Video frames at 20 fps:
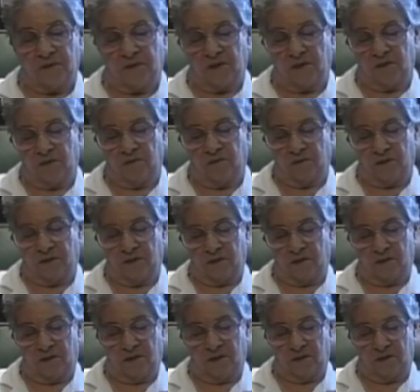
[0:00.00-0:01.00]
No,
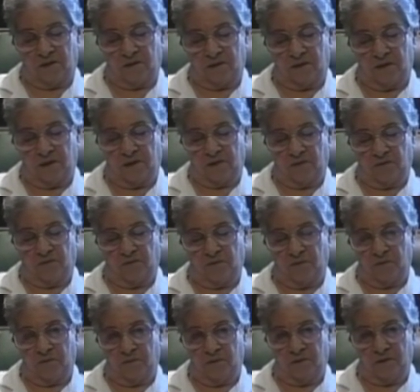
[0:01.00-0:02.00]
I, I, I don't
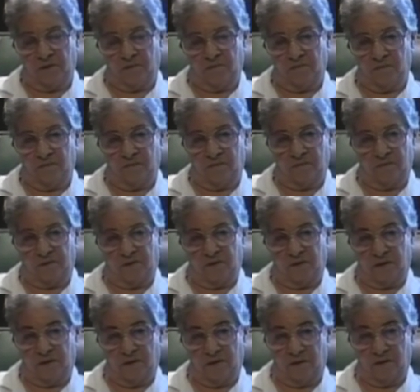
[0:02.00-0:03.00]
remember them.
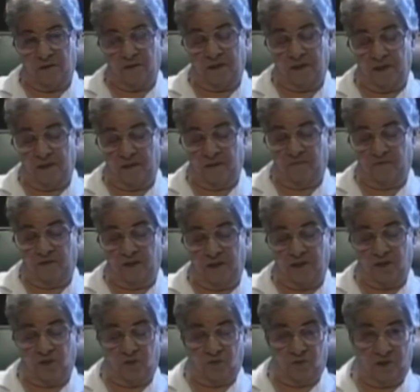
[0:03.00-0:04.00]
now, now, if
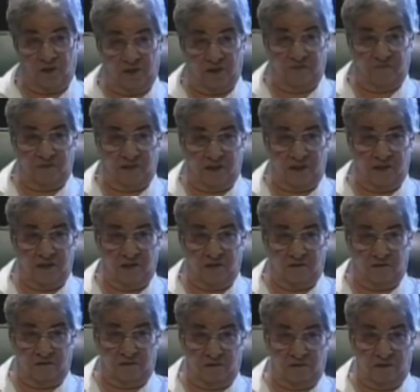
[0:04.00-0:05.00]
Les was living, he
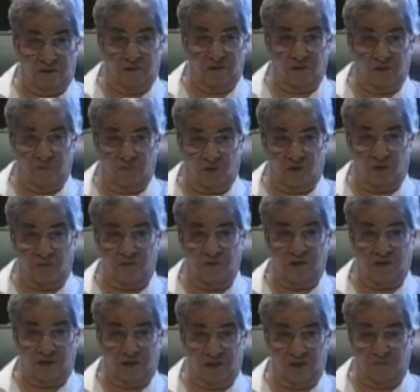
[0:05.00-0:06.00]
could he could probably
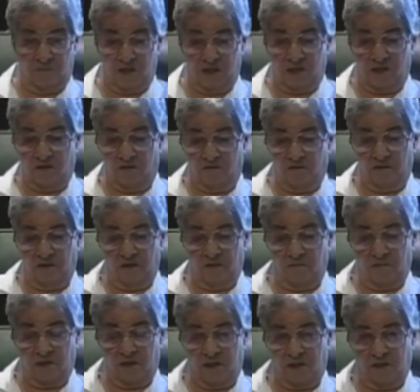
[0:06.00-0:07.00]
tell you about all that.
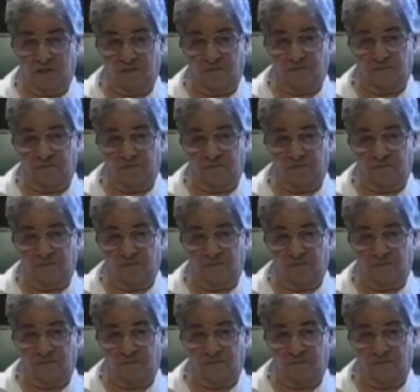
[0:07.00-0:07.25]
But I